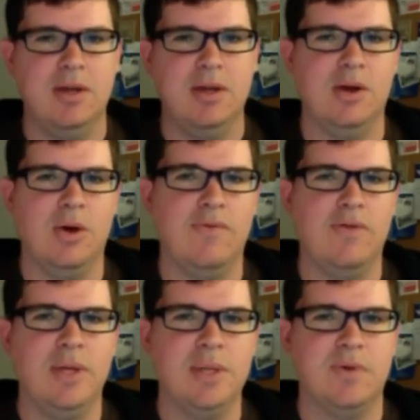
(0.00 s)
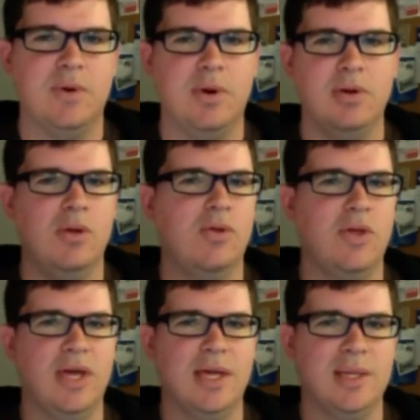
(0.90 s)
If this photo you
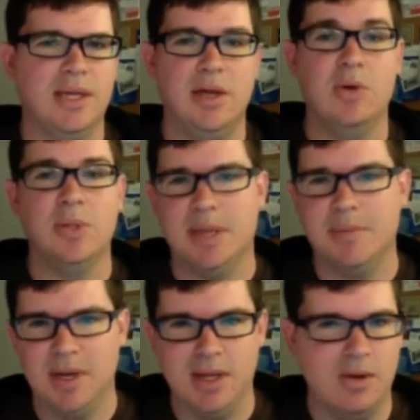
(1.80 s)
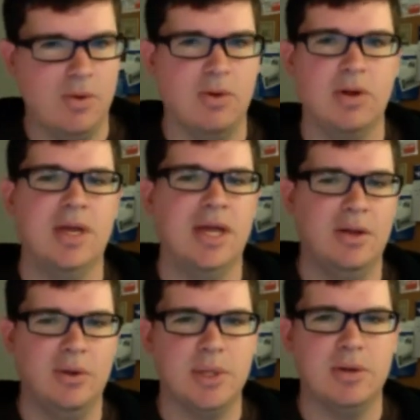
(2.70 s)
think is in Yosemite or in
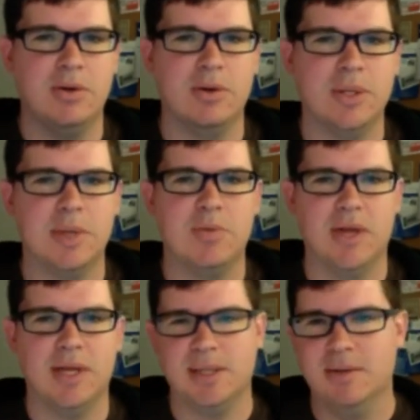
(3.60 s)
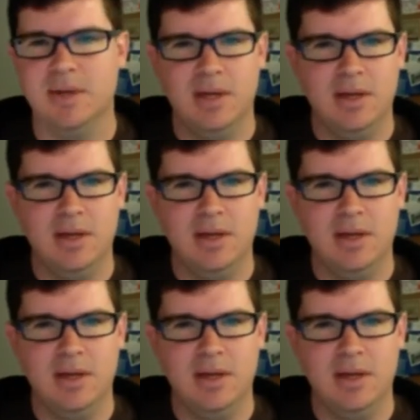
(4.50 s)
Yellowstone or somewhere that's a